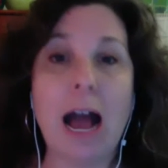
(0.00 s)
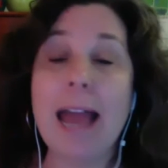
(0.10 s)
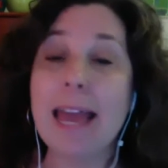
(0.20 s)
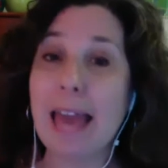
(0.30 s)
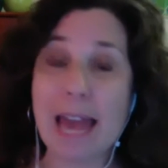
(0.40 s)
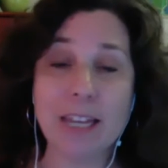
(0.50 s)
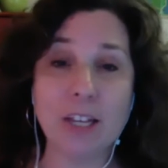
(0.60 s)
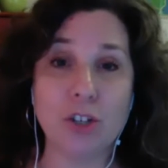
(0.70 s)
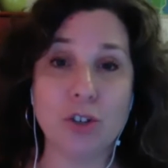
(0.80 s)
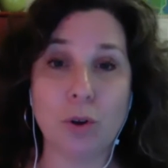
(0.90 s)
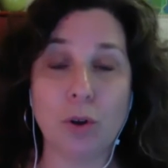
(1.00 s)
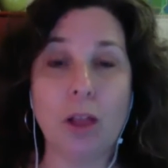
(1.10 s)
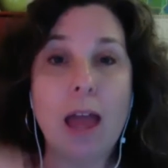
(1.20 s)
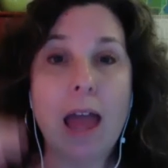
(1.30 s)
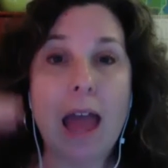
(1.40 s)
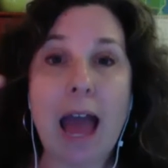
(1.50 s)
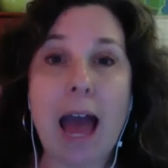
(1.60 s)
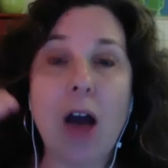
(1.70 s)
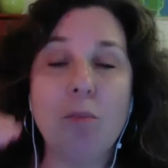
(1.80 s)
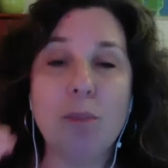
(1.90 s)
I can control
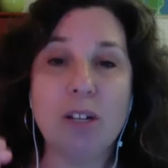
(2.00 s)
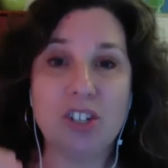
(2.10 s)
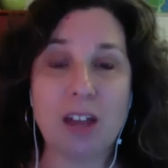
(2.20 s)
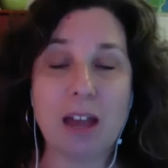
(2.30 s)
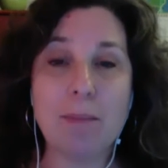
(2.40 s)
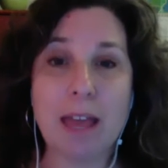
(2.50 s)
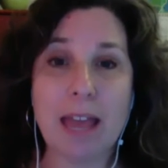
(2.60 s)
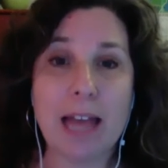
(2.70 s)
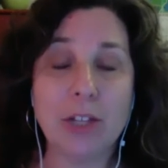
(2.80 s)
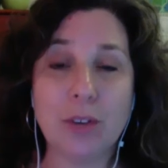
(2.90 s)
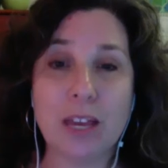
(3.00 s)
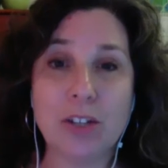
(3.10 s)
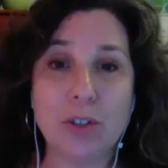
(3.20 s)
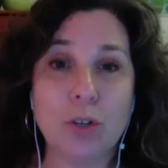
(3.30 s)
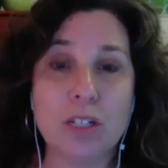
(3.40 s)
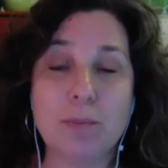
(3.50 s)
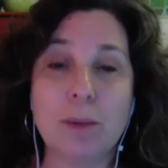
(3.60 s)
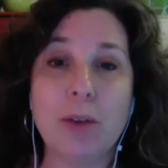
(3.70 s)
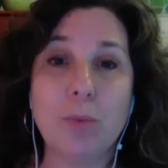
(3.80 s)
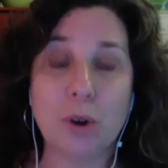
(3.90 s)
how much time I allocate towards
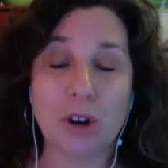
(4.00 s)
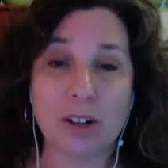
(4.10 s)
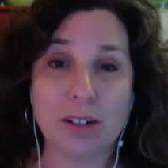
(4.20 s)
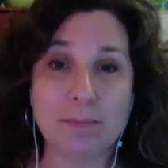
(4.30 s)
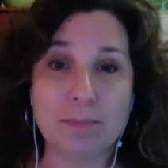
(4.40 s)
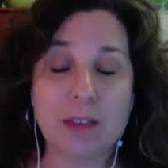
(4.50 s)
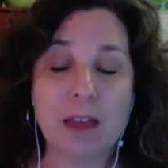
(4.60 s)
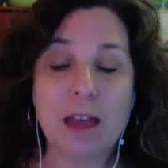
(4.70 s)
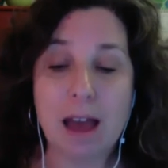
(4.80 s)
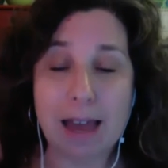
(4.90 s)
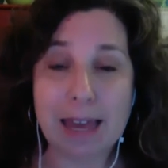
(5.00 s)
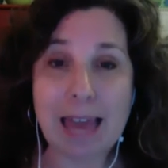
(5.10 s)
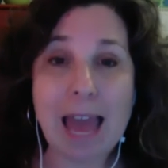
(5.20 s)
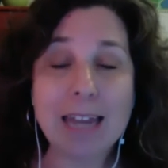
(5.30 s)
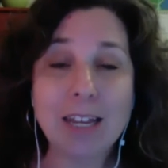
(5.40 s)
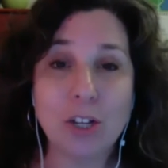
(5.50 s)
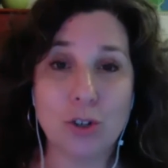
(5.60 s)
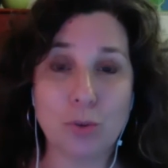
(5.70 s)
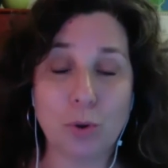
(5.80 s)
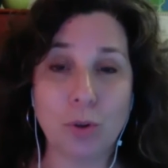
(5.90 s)
my work. I can
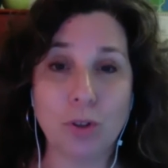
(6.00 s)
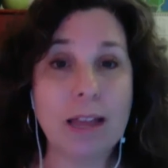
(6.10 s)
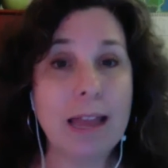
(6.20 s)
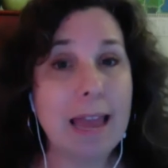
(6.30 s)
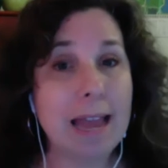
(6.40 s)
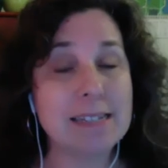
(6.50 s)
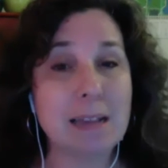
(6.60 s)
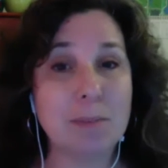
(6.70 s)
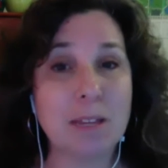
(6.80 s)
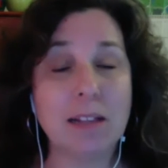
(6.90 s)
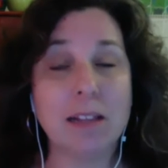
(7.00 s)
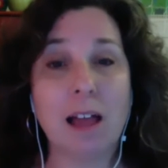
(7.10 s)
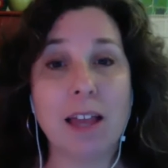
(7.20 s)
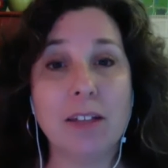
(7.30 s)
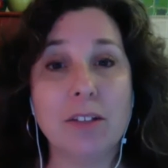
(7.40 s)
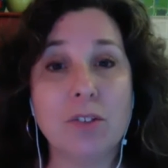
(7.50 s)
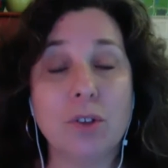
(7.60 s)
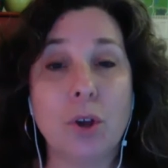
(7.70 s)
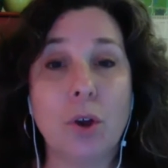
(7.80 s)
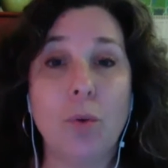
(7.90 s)
control accepting clients
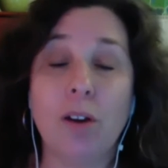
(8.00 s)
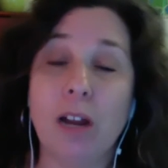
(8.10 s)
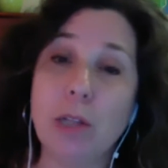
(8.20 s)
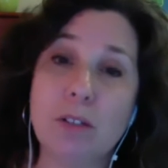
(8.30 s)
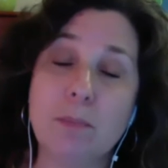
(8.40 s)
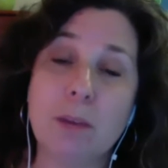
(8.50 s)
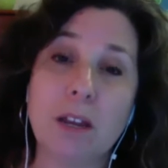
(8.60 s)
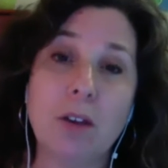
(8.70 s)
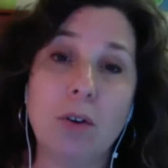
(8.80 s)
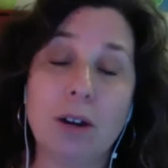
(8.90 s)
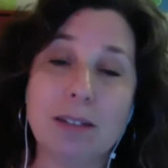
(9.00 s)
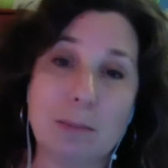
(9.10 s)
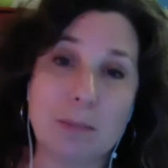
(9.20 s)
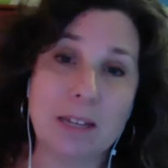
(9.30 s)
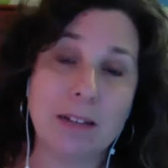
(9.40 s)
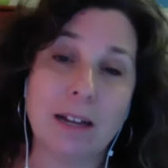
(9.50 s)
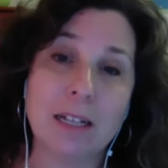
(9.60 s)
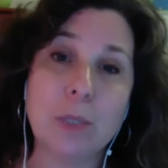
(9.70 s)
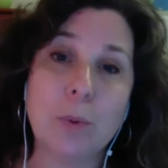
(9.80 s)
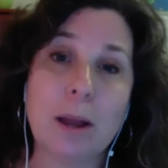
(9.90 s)
where I lose money or accepting
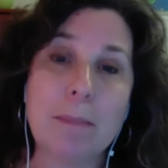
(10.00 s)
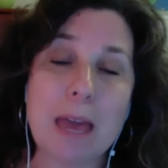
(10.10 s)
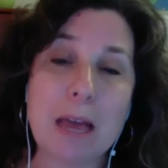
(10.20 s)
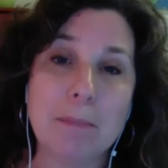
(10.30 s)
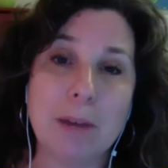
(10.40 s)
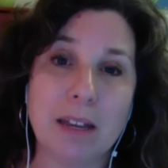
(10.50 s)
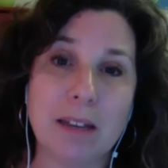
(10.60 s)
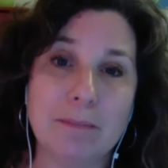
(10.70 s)
clients where I make money.